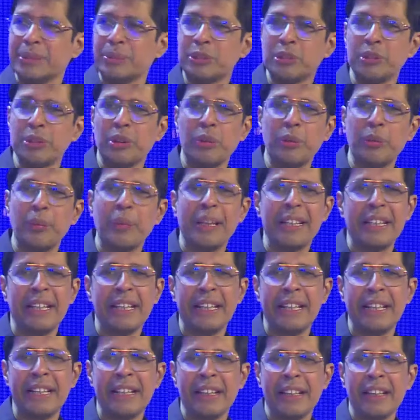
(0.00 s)
Good. So women
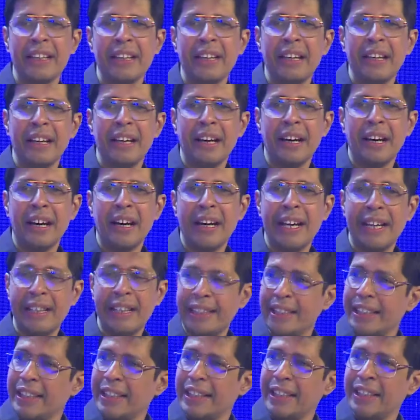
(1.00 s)
leading uh,
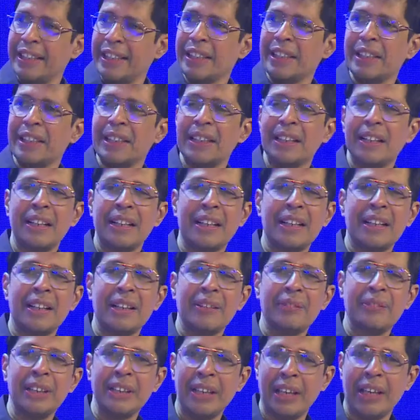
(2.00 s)
IIT, uh,
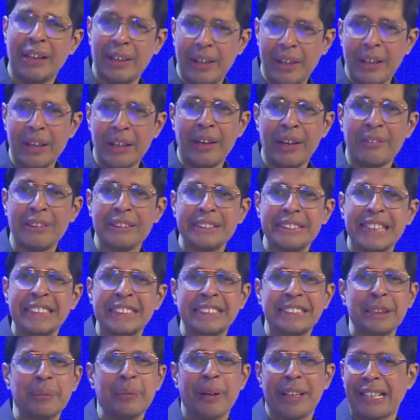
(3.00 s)
we know, uh, our
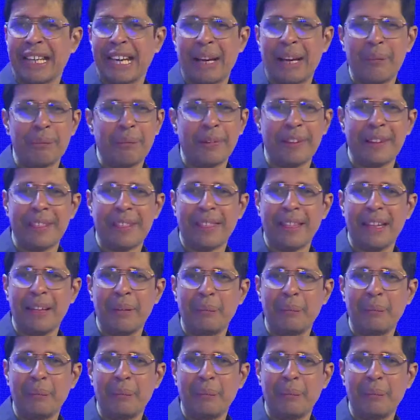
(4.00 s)
Zanzibar campus, mm.